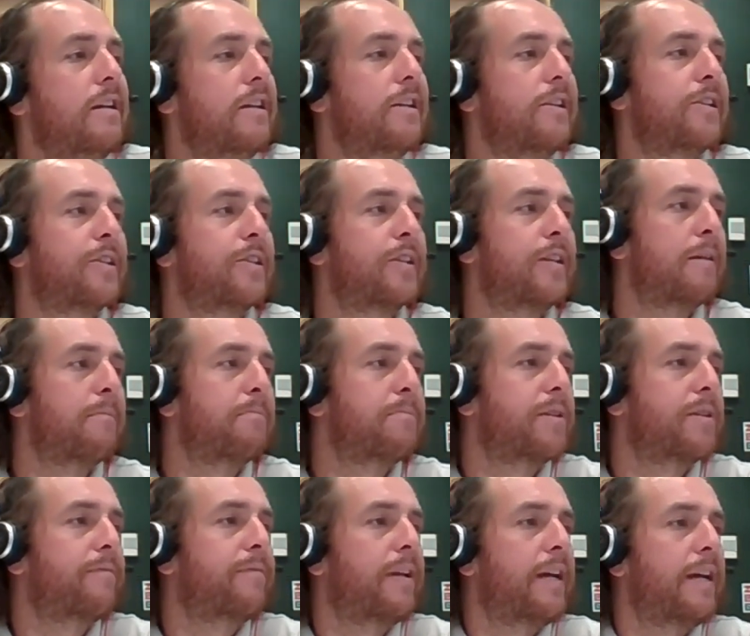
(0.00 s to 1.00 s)

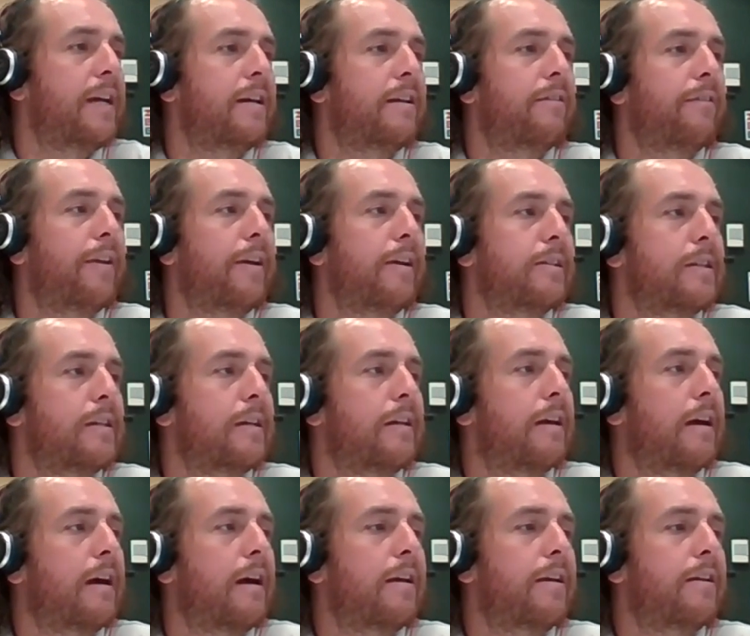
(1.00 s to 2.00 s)
slips of late and things like
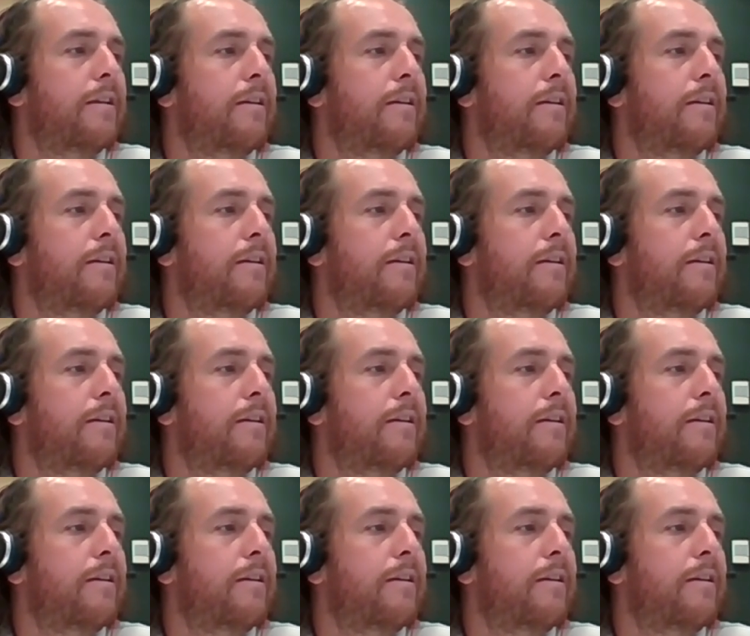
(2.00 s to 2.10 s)
that.